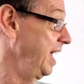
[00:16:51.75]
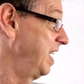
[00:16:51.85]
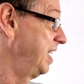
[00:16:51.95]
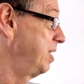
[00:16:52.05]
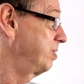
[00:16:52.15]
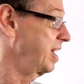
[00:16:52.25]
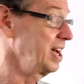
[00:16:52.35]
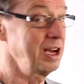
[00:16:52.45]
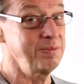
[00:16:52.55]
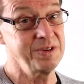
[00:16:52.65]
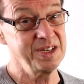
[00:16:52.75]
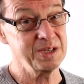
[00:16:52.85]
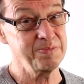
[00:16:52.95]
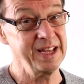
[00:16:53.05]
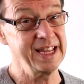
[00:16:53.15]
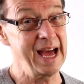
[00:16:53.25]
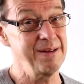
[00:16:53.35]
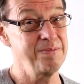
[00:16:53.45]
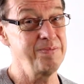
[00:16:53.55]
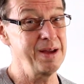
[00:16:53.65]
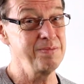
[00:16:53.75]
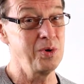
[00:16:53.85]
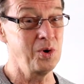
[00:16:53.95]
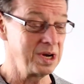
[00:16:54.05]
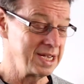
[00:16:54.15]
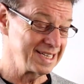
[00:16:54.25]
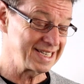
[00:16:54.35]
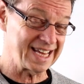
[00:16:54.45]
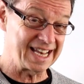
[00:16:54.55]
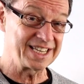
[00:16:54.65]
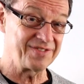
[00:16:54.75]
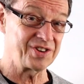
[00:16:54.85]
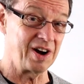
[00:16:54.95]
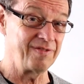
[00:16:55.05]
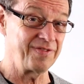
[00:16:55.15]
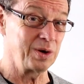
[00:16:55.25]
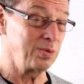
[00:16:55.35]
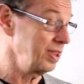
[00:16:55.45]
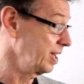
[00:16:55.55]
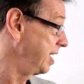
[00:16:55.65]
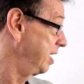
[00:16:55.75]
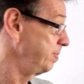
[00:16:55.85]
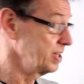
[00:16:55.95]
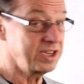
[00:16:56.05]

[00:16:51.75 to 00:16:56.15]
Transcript: A low curb, just be that bit more sensitive, try and feel where the curb is.